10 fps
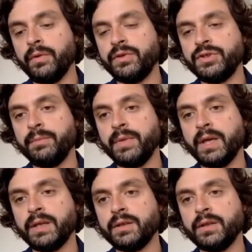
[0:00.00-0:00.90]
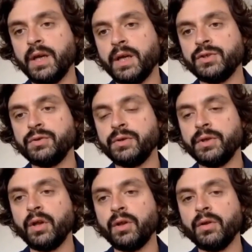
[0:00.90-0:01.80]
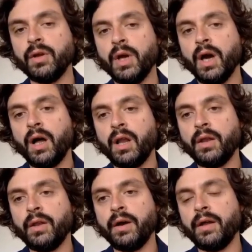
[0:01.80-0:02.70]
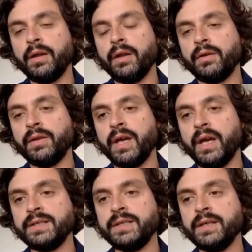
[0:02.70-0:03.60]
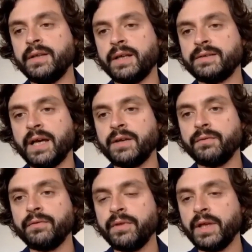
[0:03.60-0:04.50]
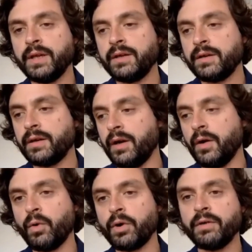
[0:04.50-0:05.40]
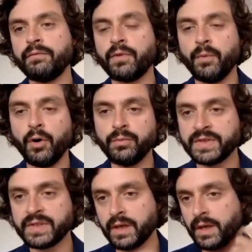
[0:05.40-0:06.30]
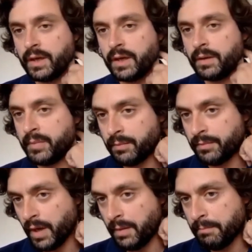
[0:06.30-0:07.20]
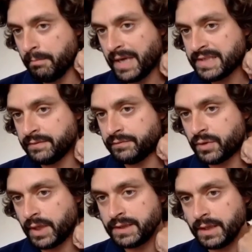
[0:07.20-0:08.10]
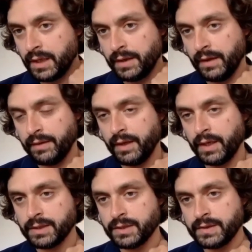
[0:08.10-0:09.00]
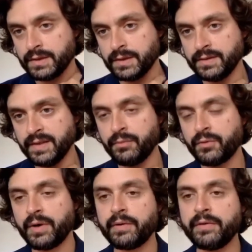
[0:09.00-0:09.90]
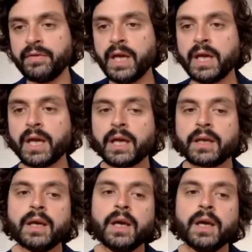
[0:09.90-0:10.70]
Jamie and Julian on the idea that I don't think working from home is going to become a massive trend. I think it's just a temporary thing, and